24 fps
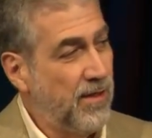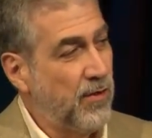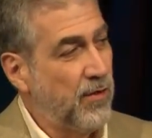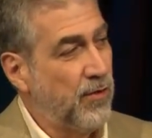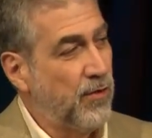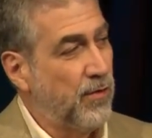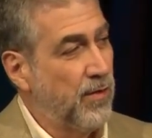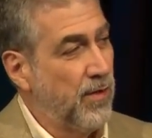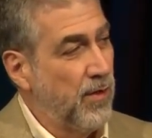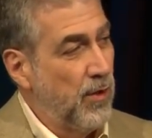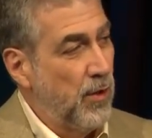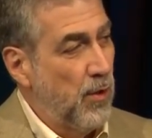
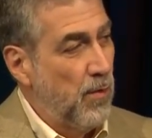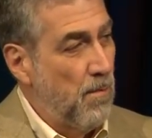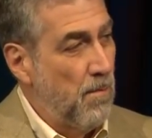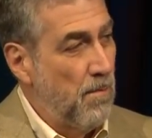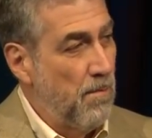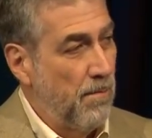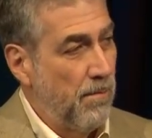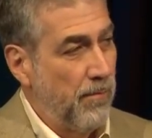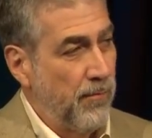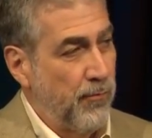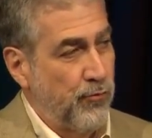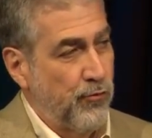They're
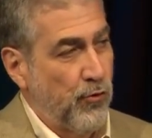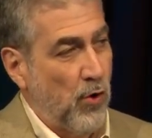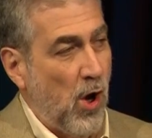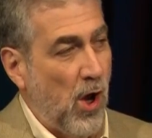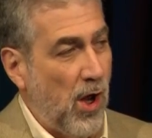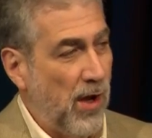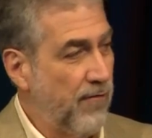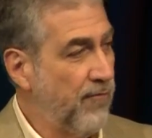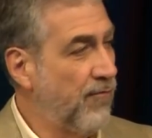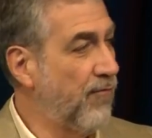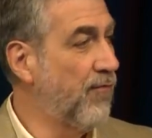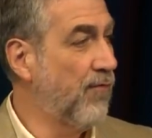
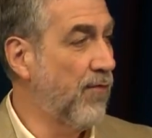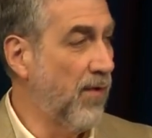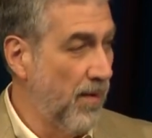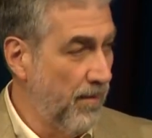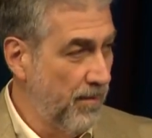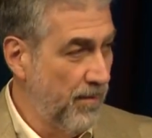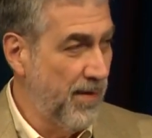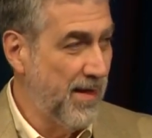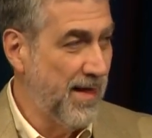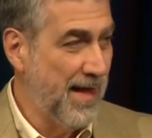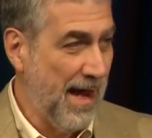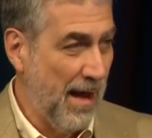drawn
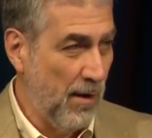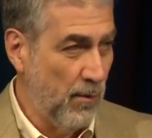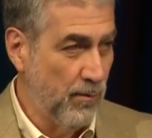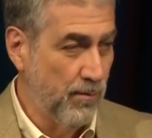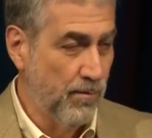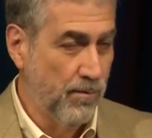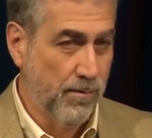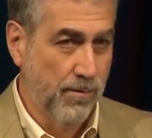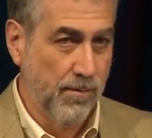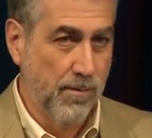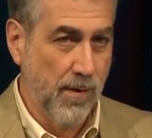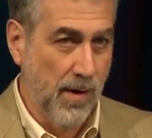from the
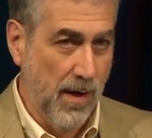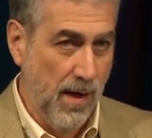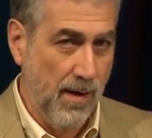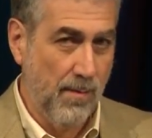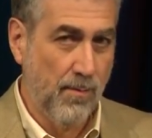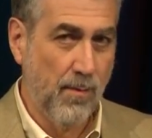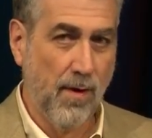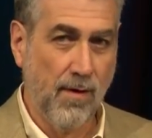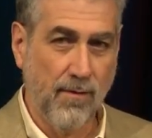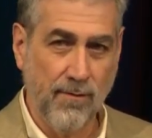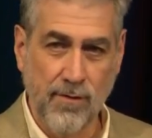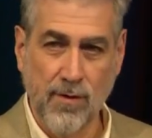
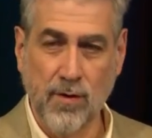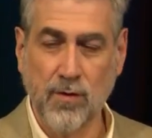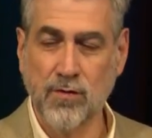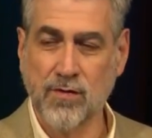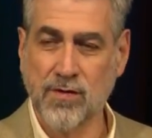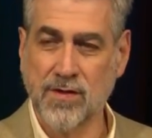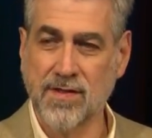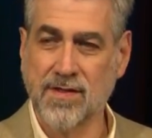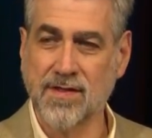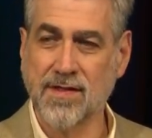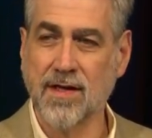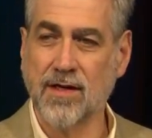outcome of
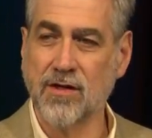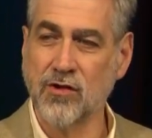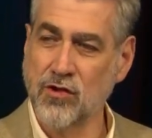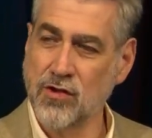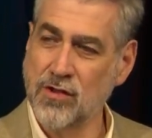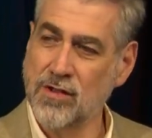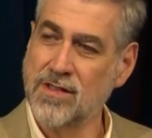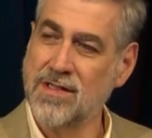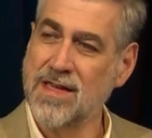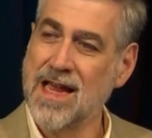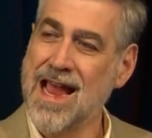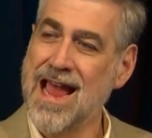those
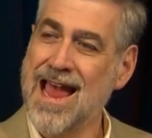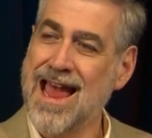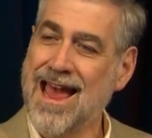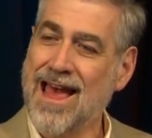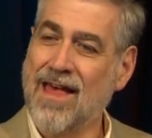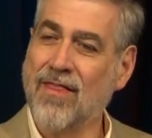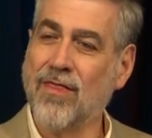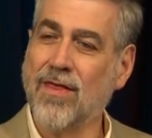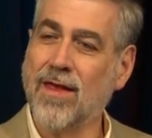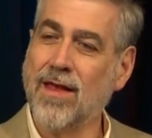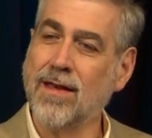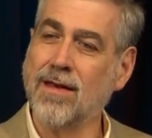discussions,
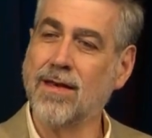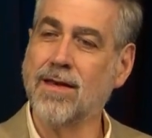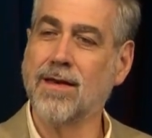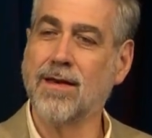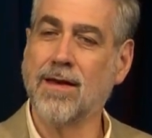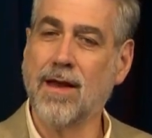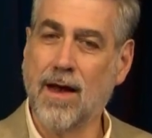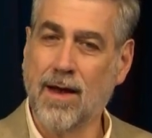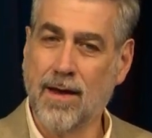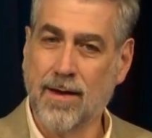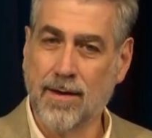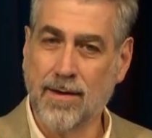and
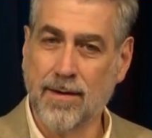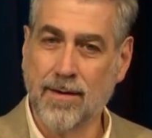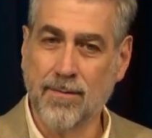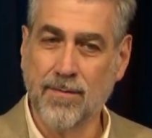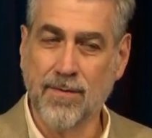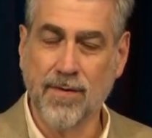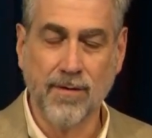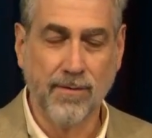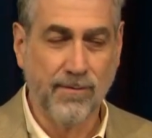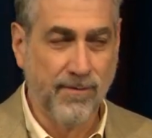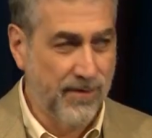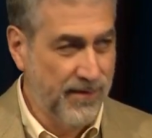then
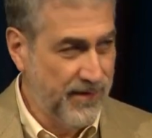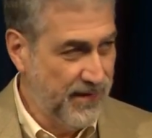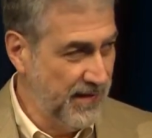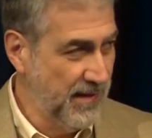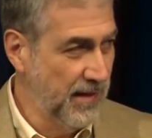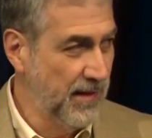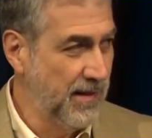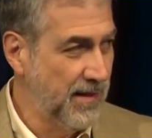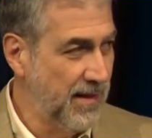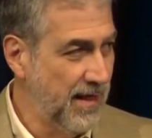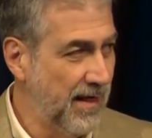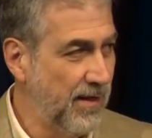the
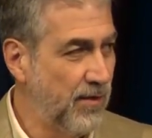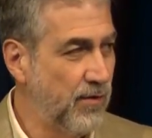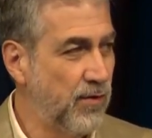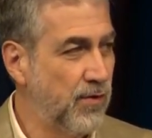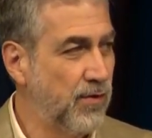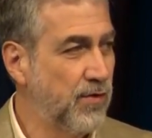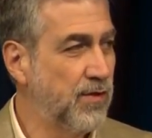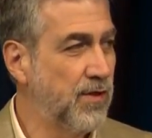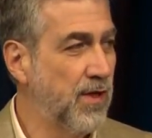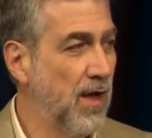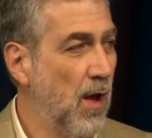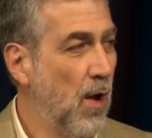
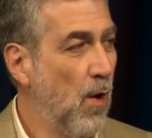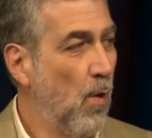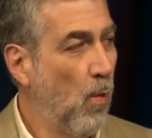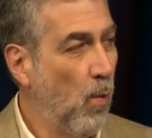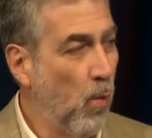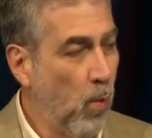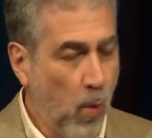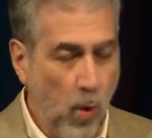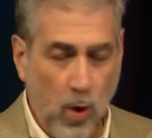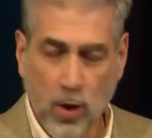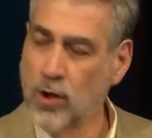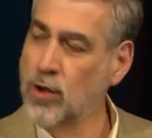facilitators
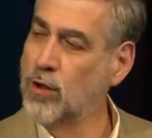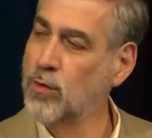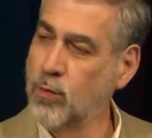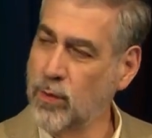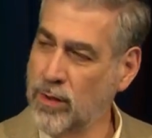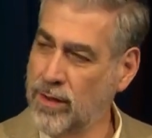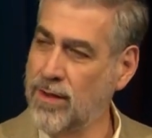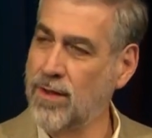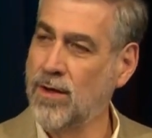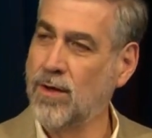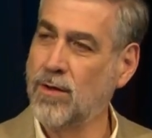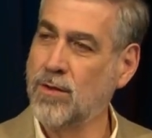worked
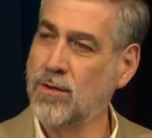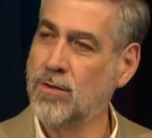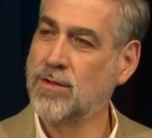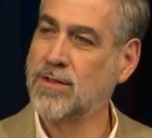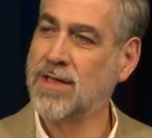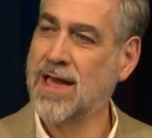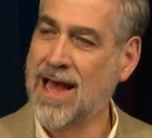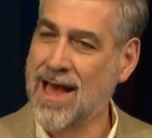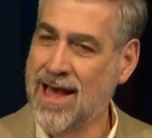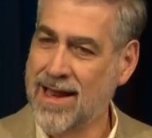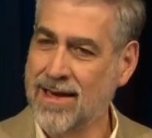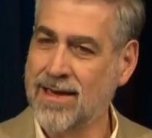with
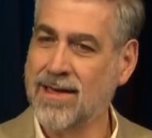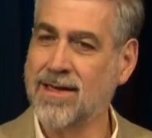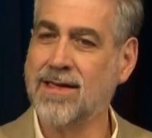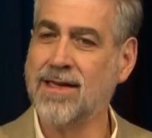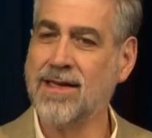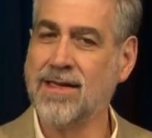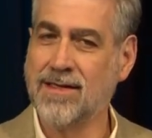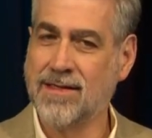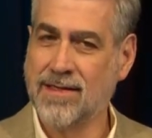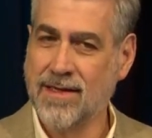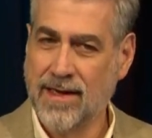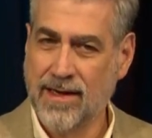those, added
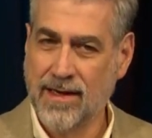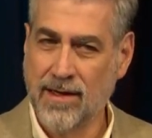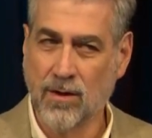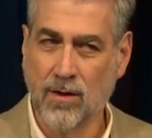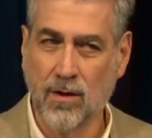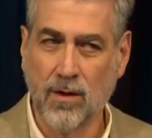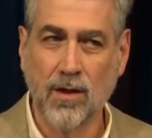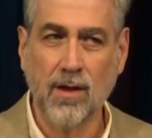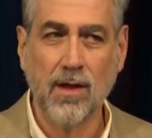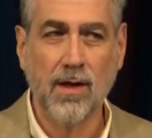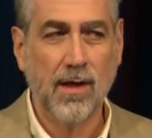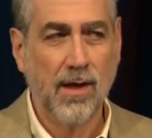
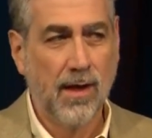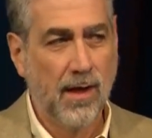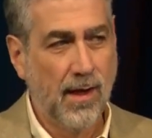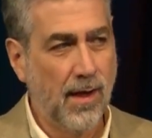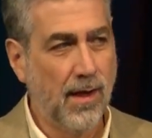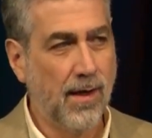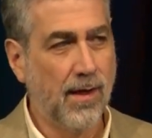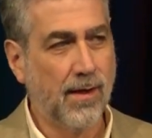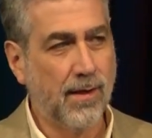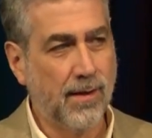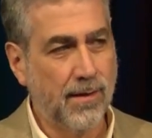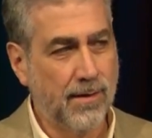detail,
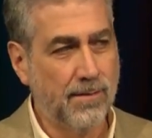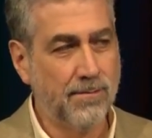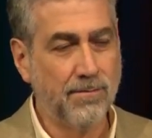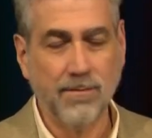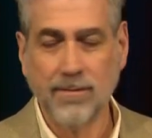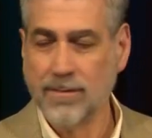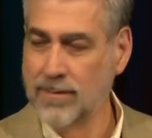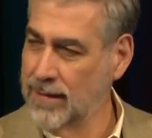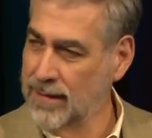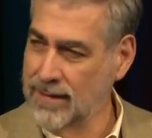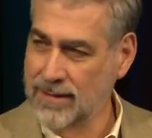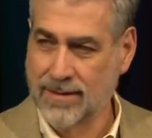
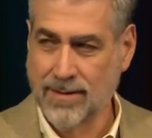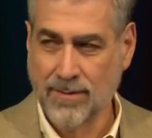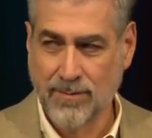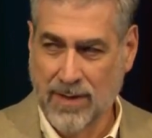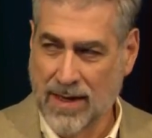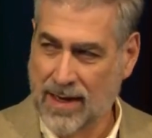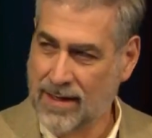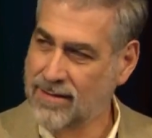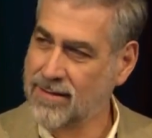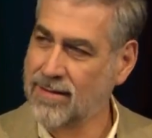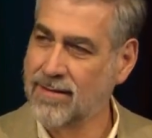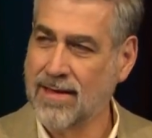in some
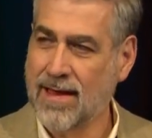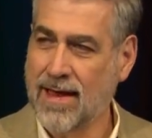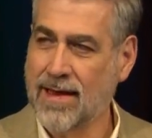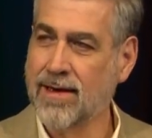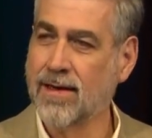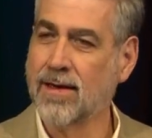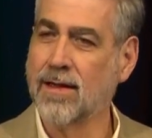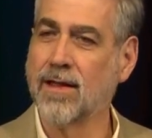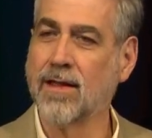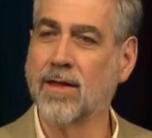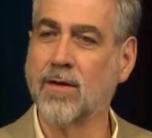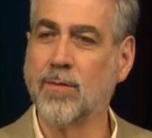cases
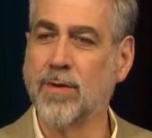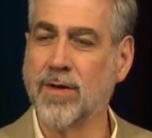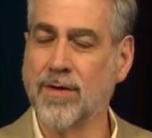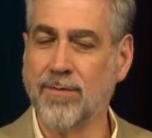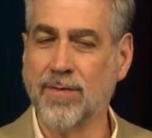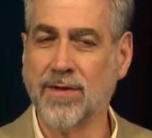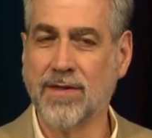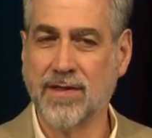added a little bit of